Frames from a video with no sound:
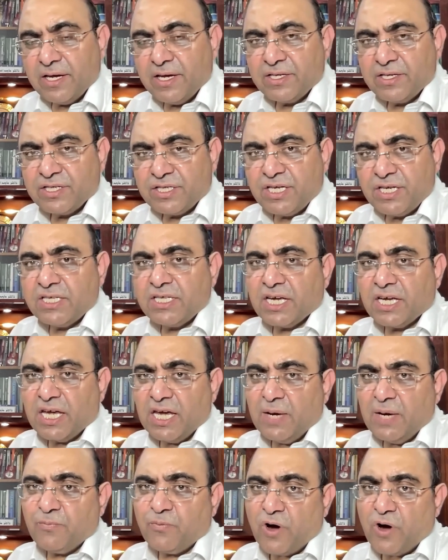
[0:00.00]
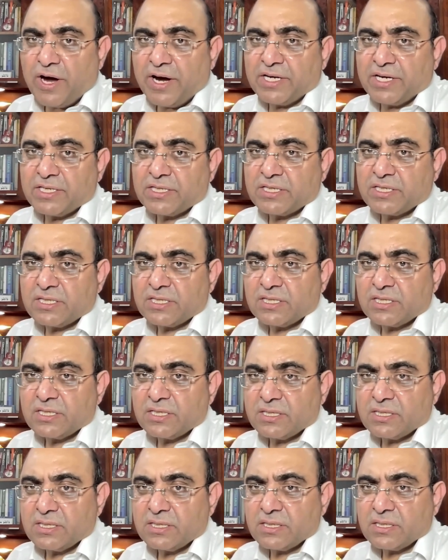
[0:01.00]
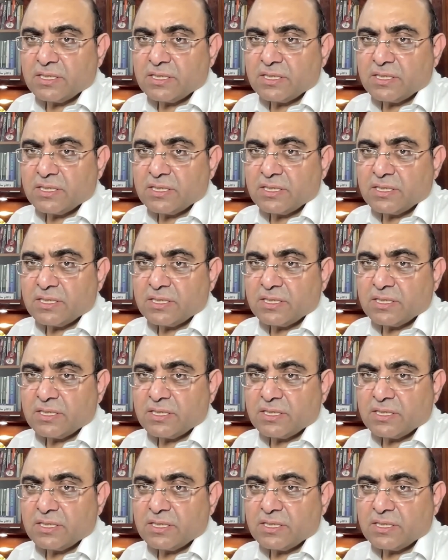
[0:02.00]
see the key points